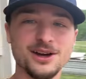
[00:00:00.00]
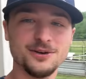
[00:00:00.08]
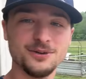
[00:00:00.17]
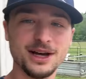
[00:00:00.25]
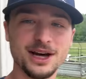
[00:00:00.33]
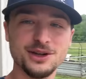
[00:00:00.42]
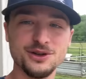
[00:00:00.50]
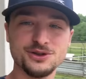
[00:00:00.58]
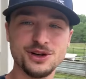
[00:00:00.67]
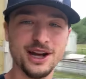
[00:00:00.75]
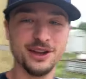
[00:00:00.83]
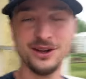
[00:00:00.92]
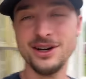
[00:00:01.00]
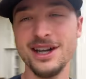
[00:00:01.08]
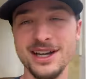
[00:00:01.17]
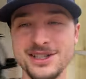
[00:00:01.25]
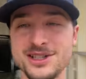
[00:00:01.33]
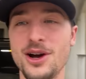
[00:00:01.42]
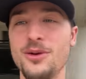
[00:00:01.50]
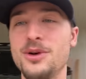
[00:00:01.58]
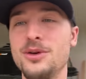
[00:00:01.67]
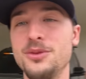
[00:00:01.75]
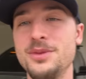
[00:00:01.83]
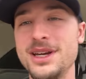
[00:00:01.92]
we got a new trailer, and so we
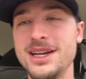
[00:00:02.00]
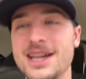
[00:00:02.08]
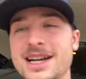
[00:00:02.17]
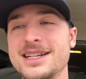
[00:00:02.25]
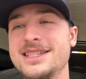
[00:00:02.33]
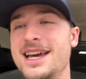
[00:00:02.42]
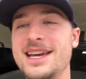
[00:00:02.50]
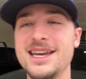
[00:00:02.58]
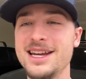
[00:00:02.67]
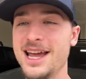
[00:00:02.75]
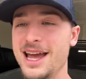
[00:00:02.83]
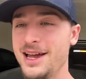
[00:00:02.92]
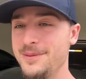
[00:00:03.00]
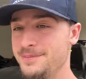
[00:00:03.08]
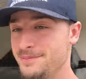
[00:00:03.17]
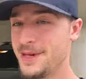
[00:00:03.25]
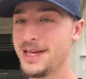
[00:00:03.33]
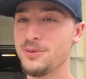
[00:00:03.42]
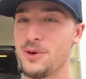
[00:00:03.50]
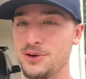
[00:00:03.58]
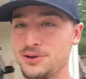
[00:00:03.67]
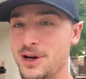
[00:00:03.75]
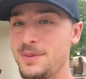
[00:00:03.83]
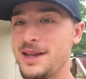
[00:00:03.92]
will be taking a big
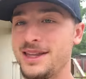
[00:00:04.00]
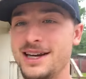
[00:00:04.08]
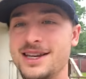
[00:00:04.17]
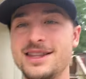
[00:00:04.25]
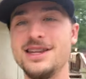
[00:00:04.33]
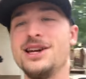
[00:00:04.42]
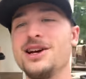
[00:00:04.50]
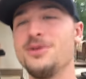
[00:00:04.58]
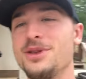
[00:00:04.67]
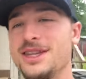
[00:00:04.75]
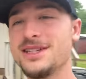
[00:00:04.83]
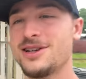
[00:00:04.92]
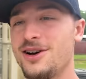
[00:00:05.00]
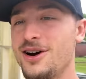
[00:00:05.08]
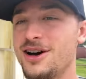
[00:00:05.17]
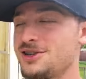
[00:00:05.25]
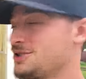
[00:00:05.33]
road trip at the end of the year with this car.